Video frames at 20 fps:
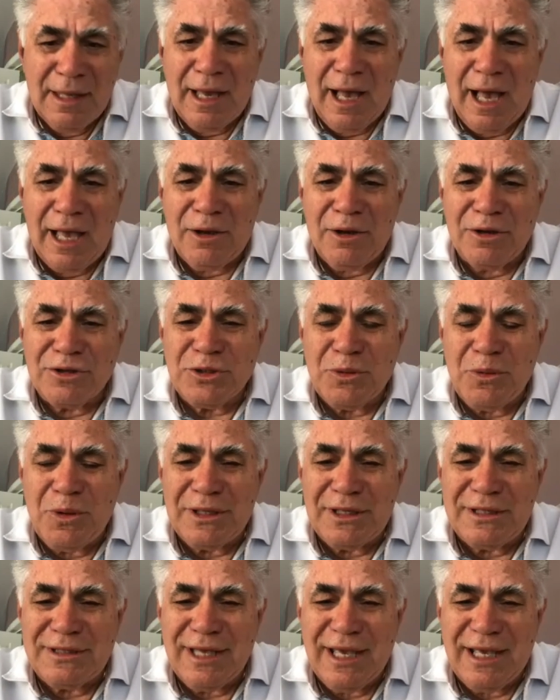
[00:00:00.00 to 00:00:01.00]
I also want
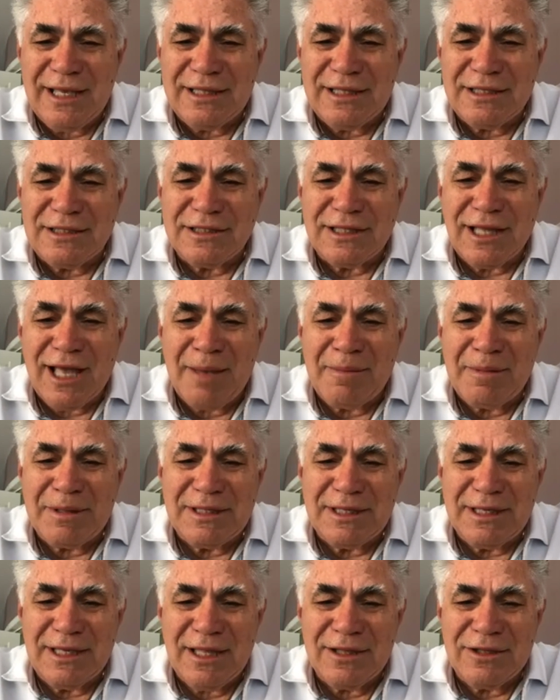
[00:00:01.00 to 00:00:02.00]
to take this time at
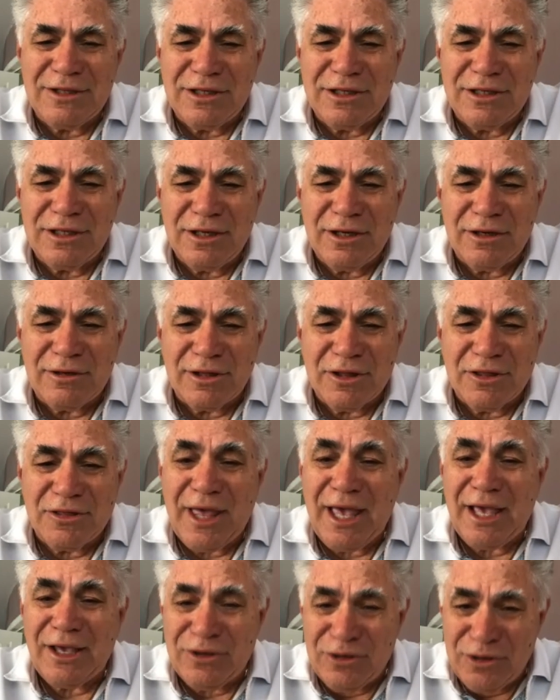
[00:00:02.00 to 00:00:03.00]
the end of the year to
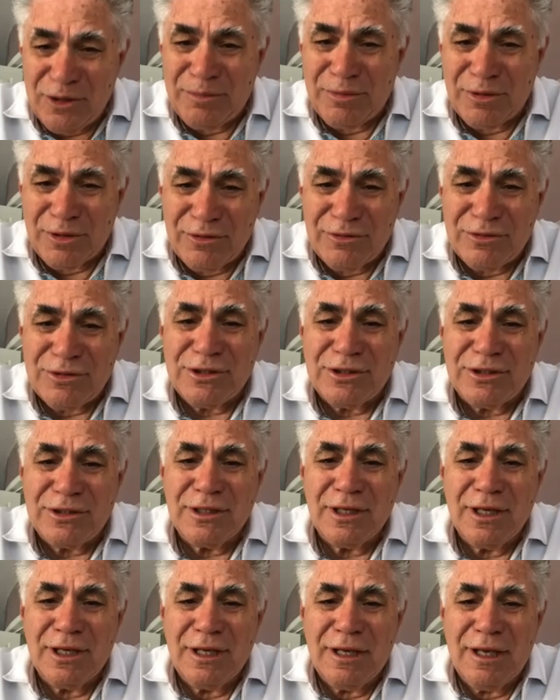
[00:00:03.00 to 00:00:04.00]
thank you, Bruce,
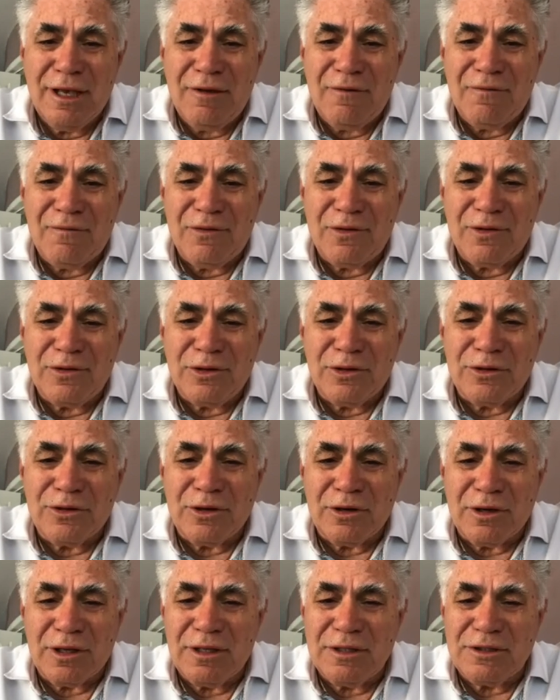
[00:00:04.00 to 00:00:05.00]
for
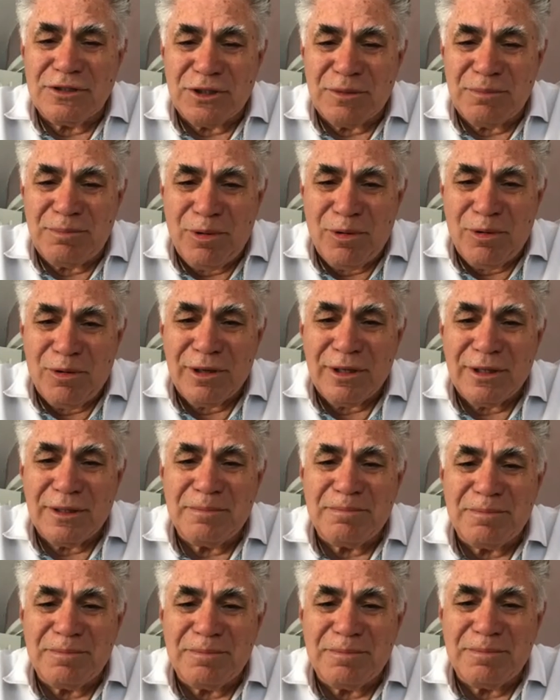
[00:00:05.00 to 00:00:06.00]
your
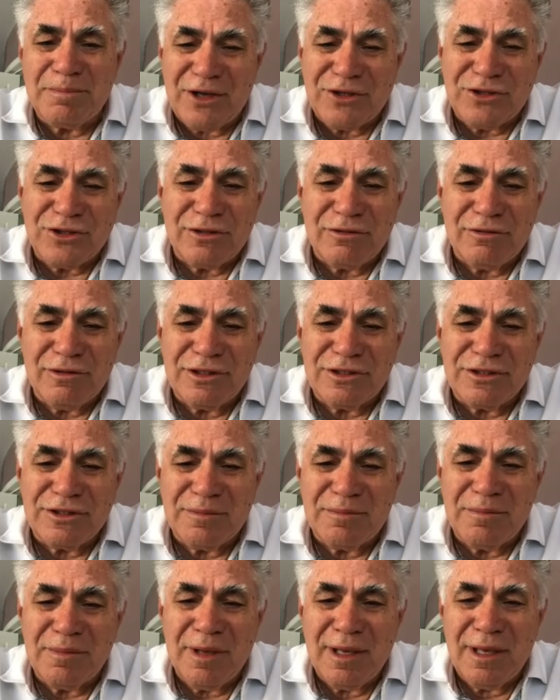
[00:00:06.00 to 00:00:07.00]
support,
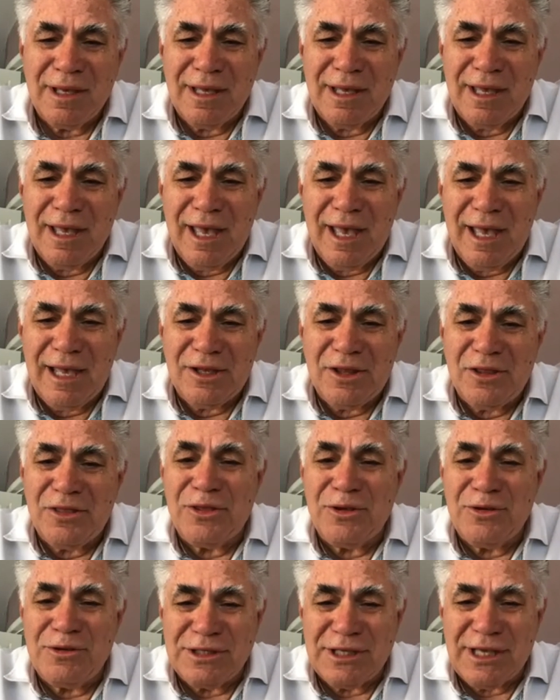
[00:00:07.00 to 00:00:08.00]
professionalism, and
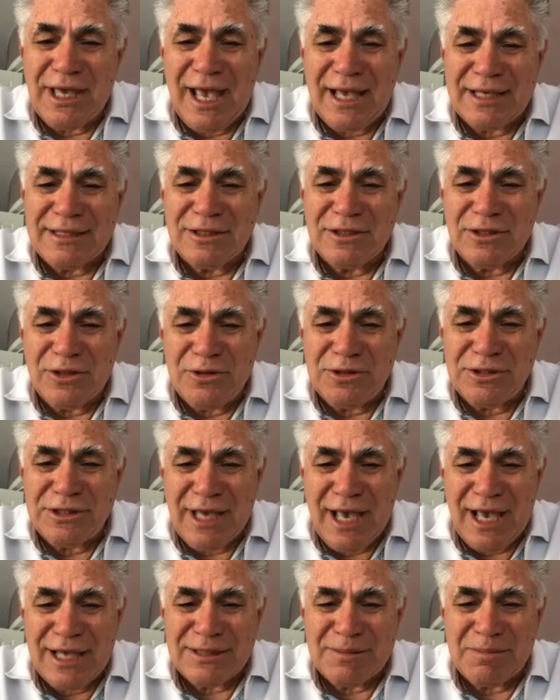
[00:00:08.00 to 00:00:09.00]

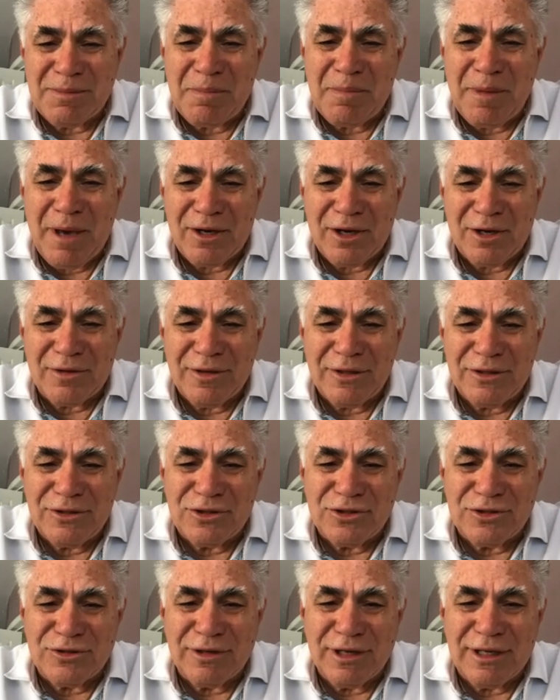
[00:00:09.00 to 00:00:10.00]
enthusiasm about our
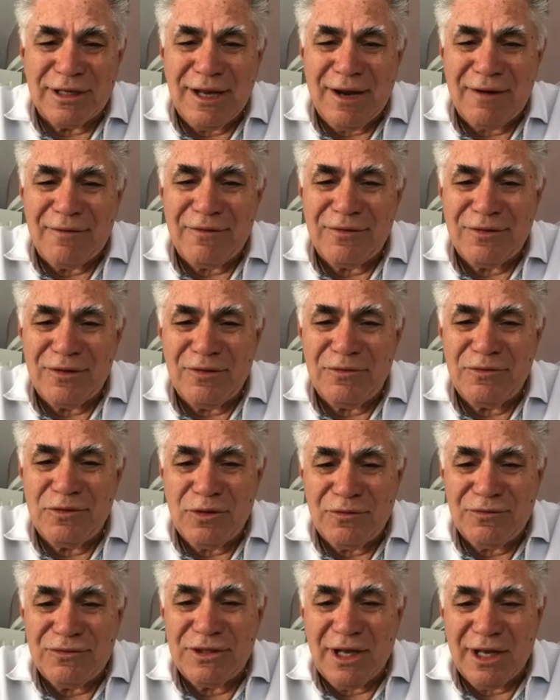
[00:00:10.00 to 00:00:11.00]
industry and everything
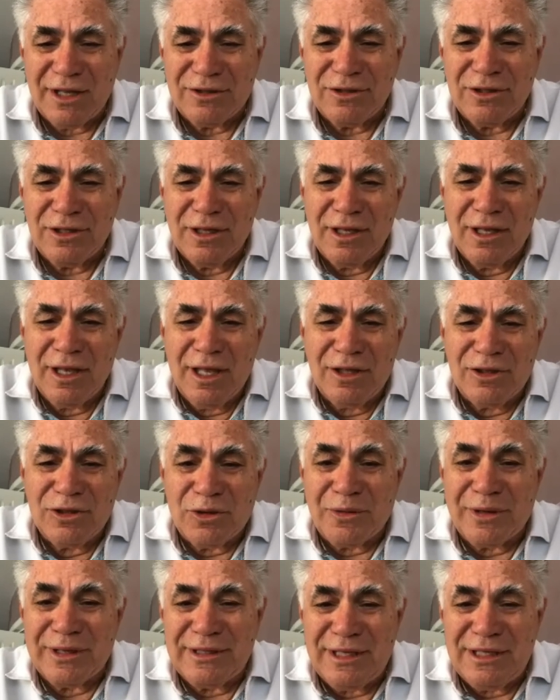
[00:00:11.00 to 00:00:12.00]
you've done
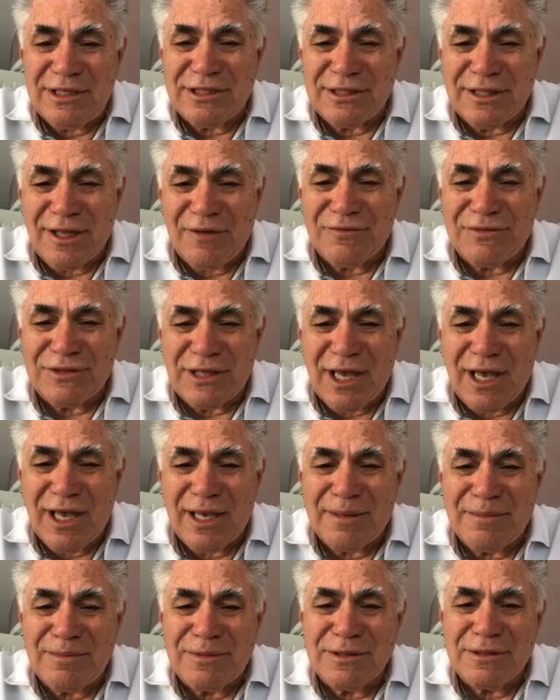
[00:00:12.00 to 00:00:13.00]
during these tough
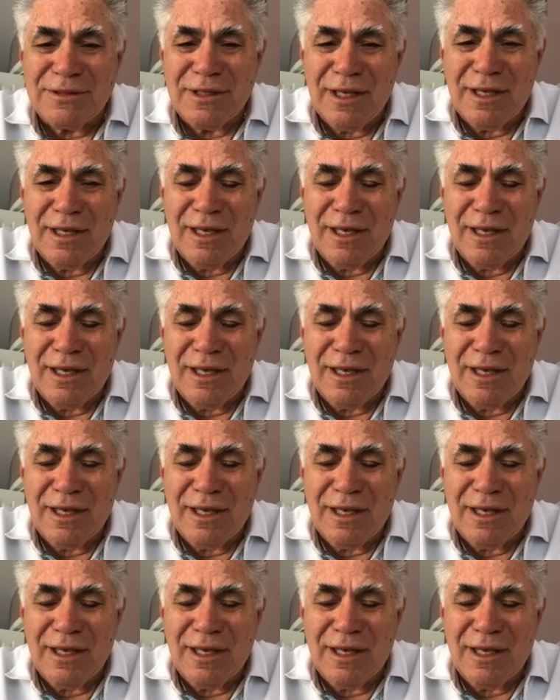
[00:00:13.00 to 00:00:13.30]
times